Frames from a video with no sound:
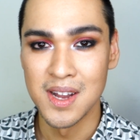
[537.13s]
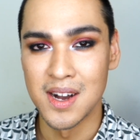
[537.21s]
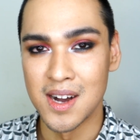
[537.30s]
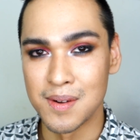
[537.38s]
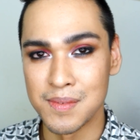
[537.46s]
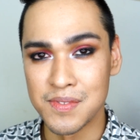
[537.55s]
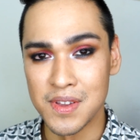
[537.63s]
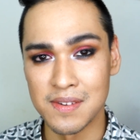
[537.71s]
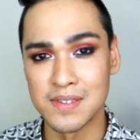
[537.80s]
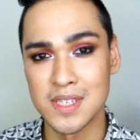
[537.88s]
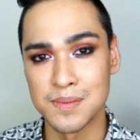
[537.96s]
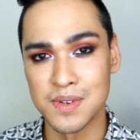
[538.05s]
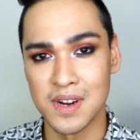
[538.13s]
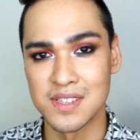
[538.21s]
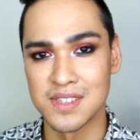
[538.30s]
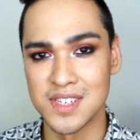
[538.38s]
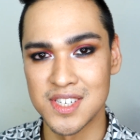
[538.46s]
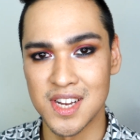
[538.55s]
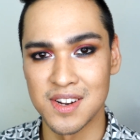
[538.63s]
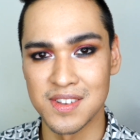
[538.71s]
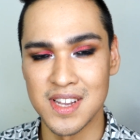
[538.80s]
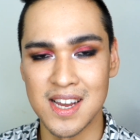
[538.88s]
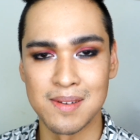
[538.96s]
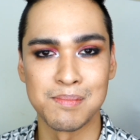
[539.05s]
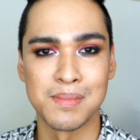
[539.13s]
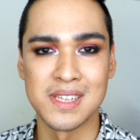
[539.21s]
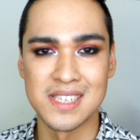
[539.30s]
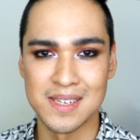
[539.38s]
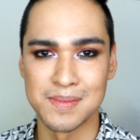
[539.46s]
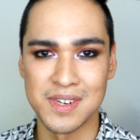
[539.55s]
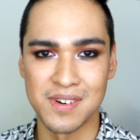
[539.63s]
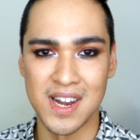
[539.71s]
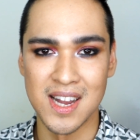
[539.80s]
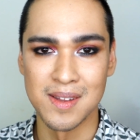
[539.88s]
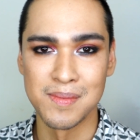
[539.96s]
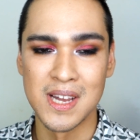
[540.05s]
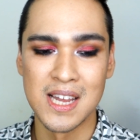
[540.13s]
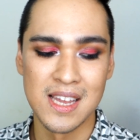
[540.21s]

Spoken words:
If you haven't subscribed to the channel yet, please subscribe